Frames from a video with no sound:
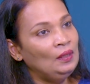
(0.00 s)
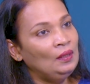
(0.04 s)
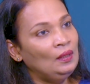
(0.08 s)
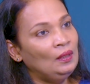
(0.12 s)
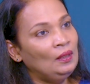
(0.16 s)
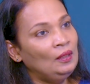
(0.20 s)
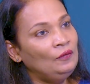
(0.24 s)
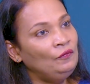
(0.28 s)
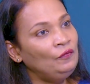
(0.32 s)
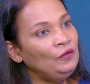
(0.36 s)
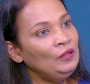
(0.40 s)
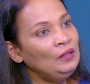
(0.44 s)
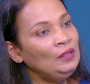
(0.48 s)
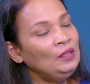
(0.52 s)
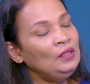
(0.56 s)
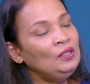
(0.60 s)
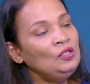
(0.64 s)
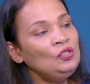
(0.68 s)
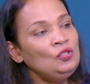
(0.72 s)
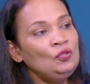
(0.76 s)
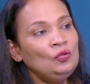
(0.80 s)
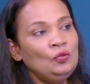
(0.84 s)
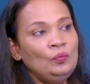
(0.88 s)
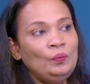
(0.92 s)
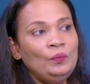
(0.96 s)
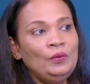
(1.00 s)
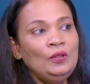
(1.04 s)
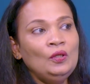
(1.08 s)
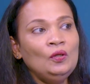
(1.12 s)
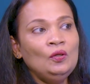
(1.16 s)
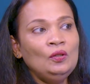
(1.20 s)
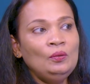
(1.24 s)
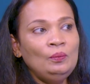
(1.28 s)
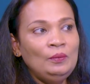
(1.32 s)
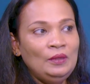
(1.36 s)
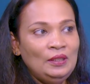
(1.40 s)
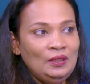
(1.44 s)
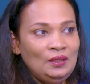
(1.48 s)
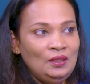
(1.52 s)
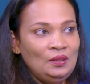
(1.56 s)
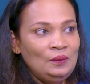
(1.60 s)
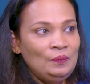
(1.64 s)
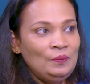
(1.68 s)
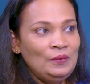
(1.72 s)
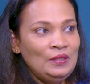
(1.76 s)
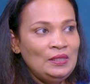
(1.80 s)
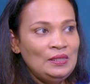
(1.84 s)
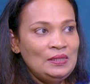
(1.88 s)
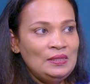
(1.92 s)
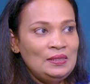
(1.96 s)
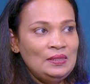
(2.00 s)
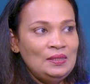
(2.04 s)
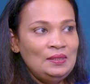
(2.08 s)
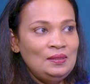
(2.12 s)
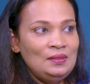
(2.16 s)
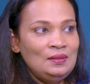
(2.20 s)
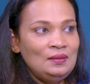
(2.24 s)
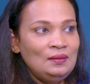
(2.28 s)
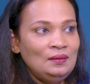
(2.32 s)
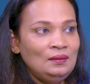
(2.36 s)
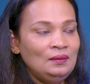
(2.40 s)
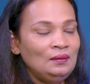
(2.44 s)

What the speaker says: Everything should be on merit basis,